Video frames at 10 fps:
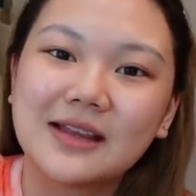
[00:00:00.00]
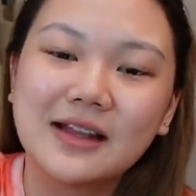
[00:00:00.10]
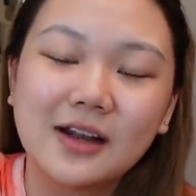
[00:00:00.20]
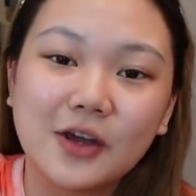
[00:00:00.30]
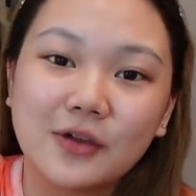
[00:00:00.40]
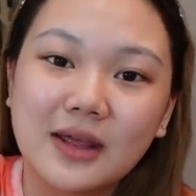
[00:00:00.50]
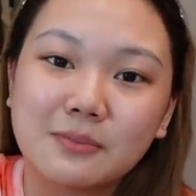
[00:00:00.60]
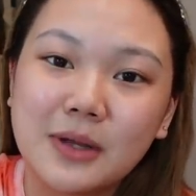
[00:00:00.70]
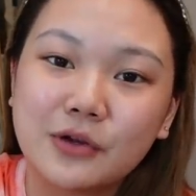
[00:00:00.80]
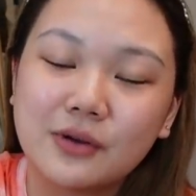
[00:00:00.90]
and click on
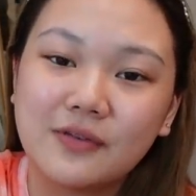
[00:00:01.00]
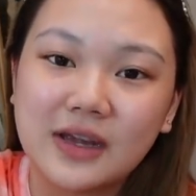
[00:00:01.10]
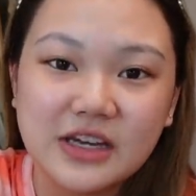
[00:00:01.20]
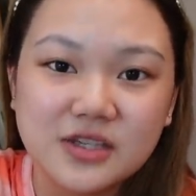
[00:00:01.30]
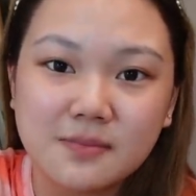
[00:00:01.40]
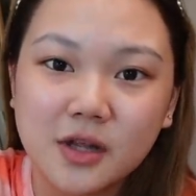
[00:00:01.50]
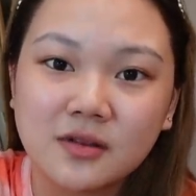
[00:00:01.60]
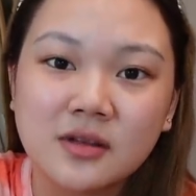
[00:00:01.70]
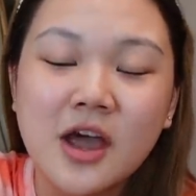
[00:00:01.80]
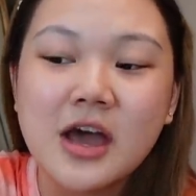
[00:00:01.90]
that bell notification
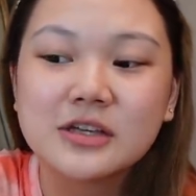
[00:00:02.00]
button